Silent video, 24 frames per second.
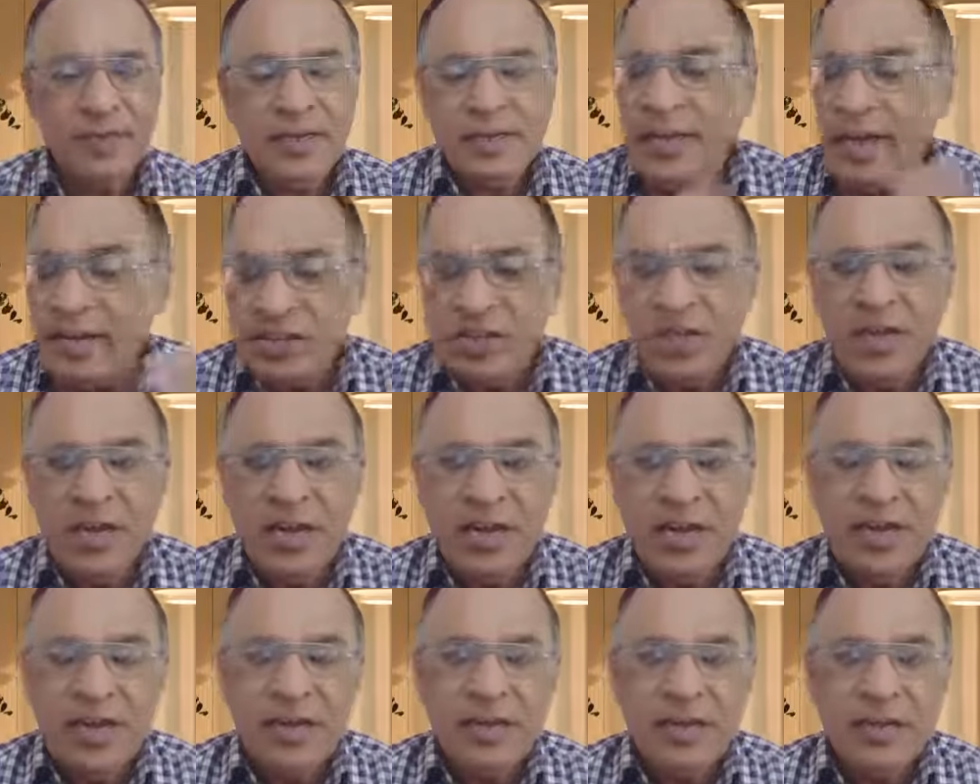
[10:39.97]

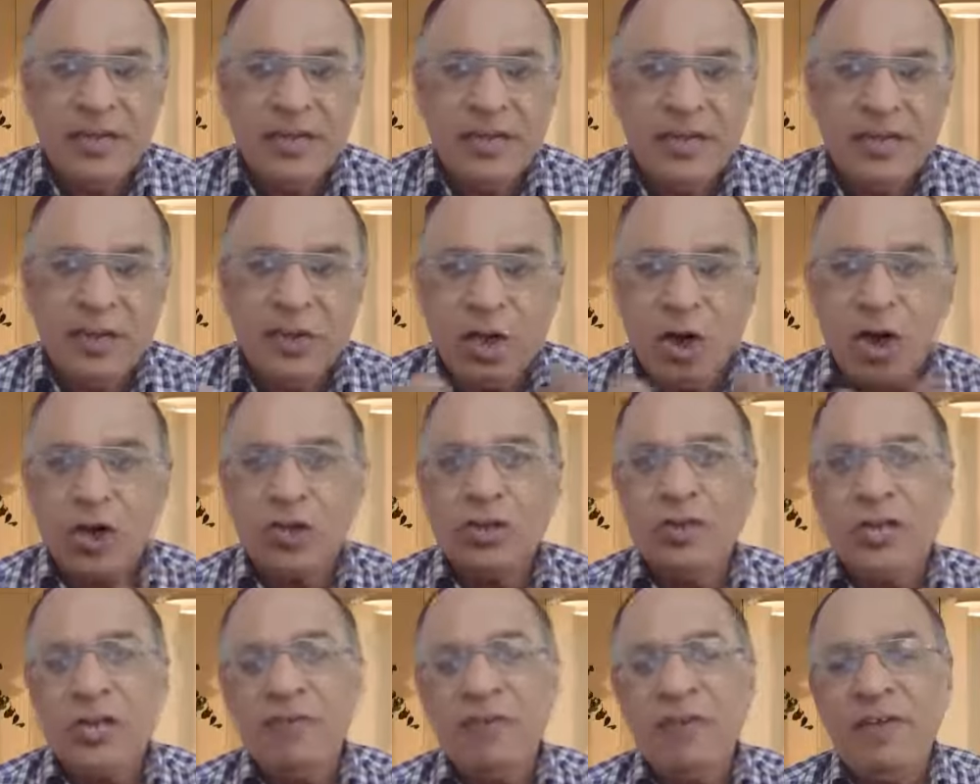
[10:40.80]
Naturally, the
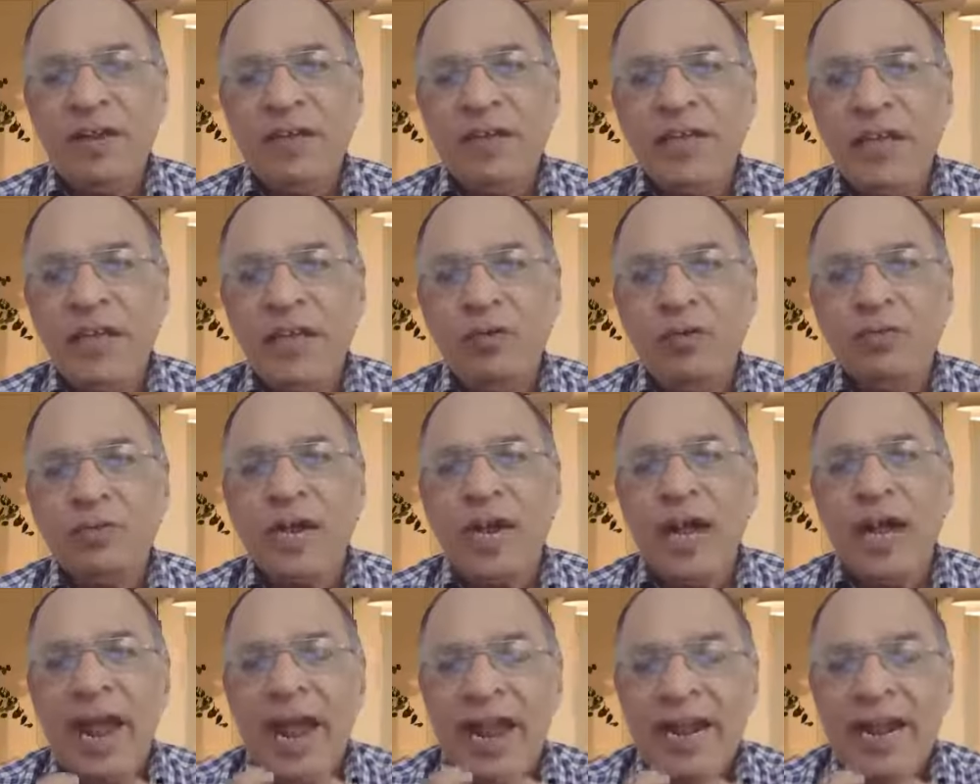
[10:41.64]
doctor will give
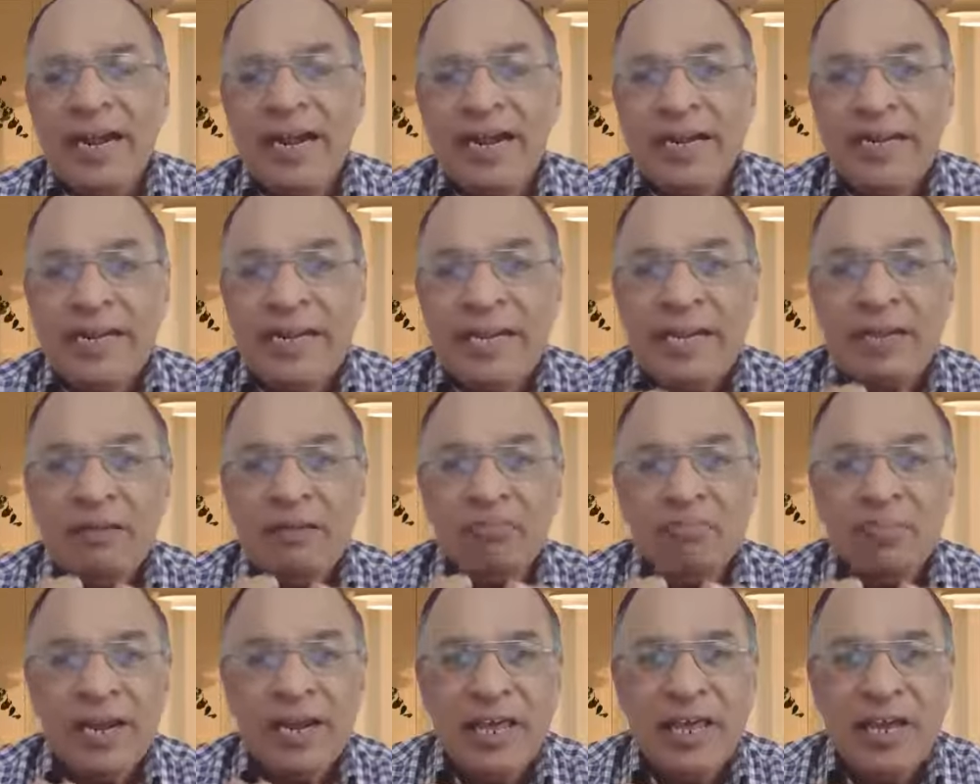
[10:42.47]
the
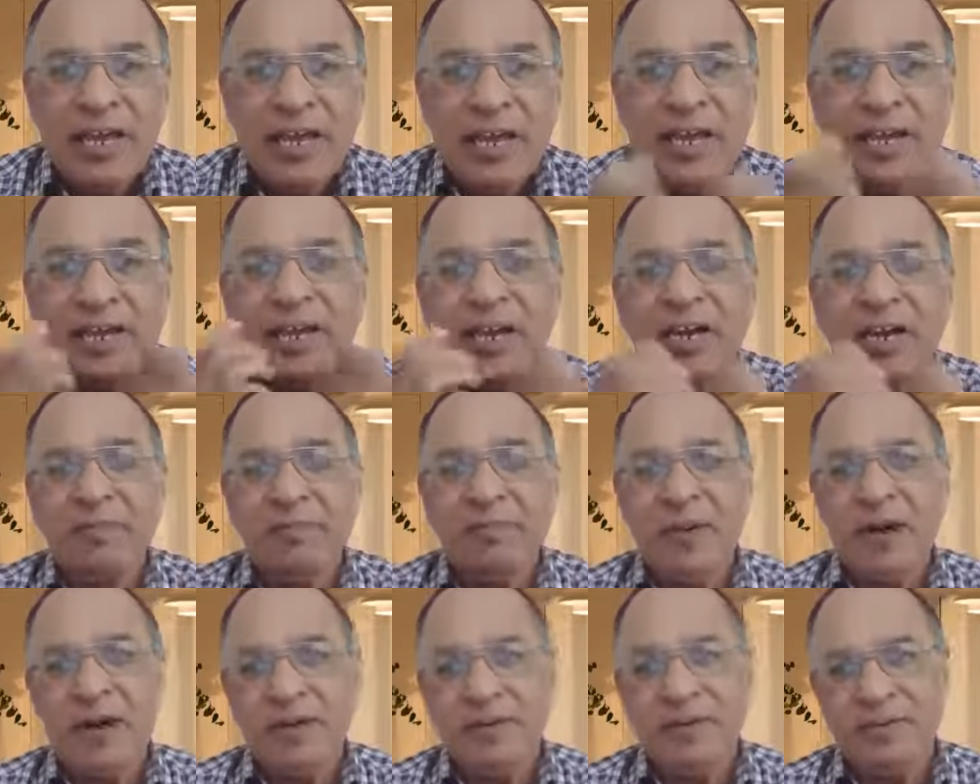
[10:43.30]
anti-malarial
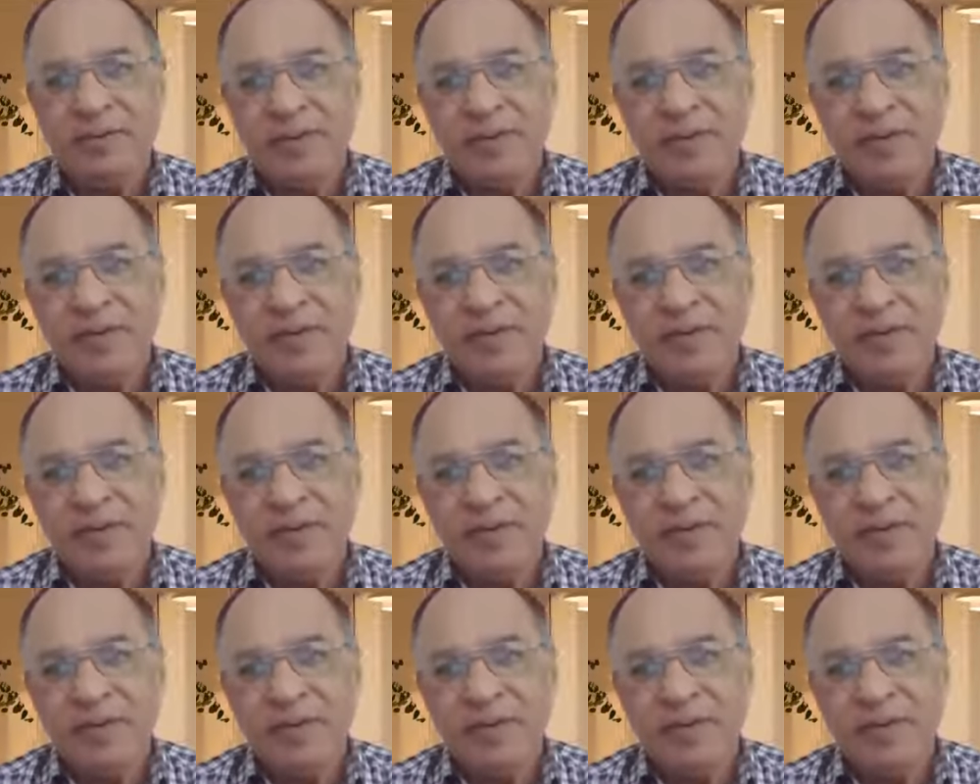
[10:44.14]
treatment,